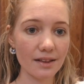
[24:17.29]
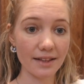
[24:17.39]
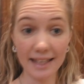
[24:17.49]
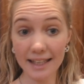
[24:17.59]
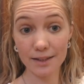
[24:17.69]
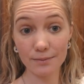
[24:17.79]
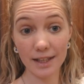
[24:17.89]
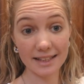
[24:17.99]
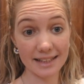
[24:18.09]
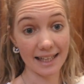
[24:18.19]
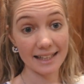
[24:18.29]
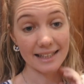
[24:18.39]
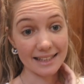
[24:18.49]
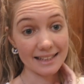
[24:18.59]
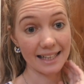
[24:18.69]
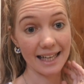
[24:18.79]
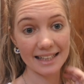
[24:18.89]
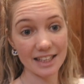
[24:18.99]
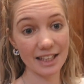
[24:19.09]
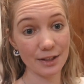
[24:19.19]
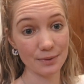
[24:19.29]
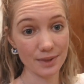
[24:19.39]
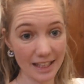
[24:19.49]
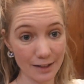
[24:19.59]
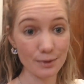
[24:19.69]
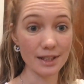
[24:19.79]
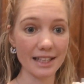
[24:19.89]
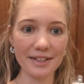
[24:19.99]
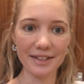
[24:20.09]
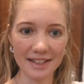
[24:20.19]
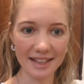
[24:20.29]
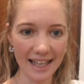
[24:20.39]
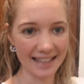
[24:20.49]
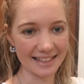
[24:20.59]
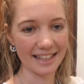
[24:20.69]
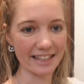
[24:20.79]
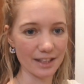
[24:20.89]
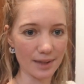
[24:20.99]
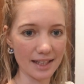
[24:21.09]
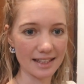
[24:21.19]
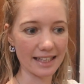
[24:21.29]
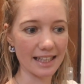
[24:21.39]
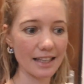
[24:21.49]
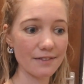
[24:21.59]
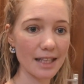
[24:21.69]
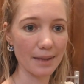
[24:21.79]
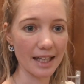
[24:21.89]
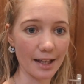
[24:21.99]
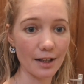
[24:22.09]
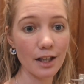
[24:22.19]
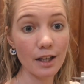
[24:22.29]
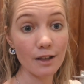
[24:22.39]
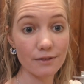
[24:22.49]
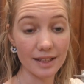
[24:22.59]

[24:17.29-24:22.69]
The Kanken rucksack is actually a really, really good hand luggage rucksack. I have had mine for